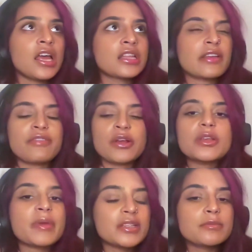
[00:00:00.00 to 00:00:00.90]
they felt
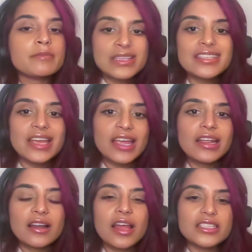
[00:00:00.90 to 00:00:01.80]
something is missing,
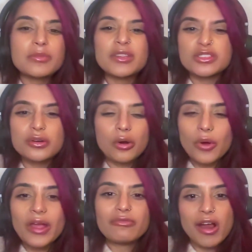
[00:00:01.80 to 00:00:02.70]
like something that's not
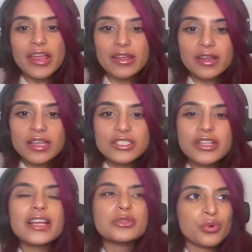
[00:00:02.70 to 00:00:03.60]
quite right. So
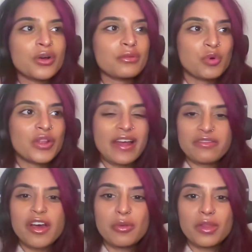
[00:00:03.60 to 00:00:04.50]
that's what that
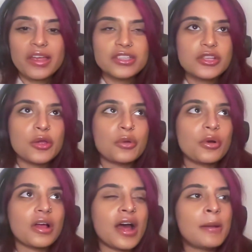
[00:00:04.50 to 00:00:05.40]
felt like. So
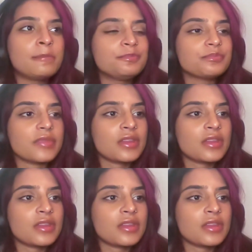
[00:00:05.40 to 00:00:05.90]
and